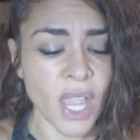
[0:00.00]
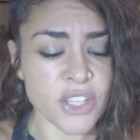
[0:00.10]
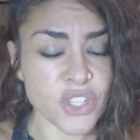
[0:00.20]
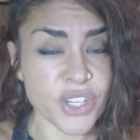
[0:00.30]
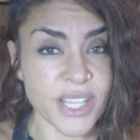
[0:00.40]

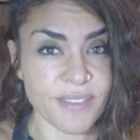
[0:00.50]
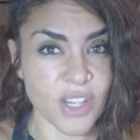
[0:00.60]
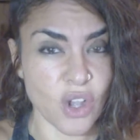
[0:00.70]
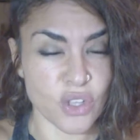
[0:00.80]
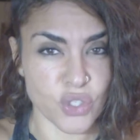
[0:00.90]
I started
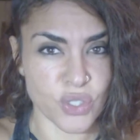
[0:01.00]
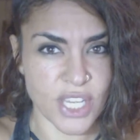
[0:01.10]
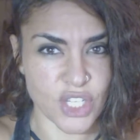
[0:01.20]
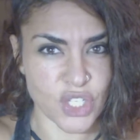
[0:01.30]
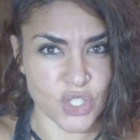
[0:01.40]
giving
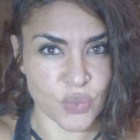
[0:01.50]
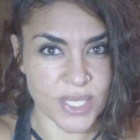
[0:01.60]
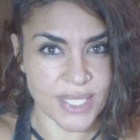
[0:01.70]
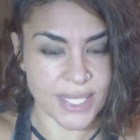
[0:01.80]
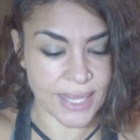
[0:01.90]

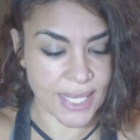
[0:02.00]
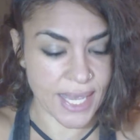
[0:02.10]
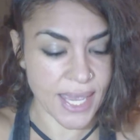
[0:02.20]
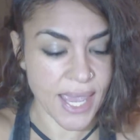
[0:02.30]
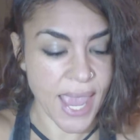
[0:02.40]
consultations
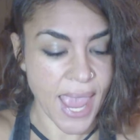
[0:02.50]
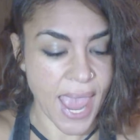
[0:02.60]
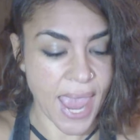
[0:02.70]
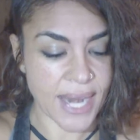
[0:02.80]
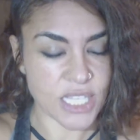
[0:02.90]
recently,
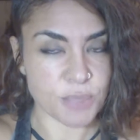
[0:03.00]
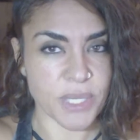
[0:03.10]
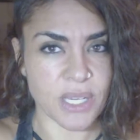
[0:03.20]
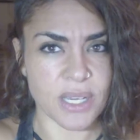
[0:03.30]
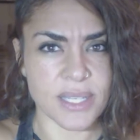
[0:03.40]
and
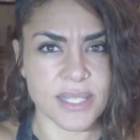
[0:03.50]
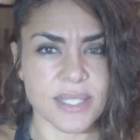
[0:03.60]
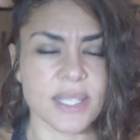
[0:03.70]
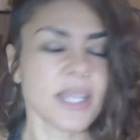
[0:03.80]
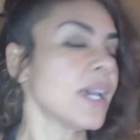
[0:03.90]
it's
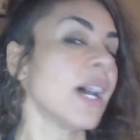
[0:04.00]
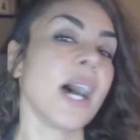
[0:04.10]
because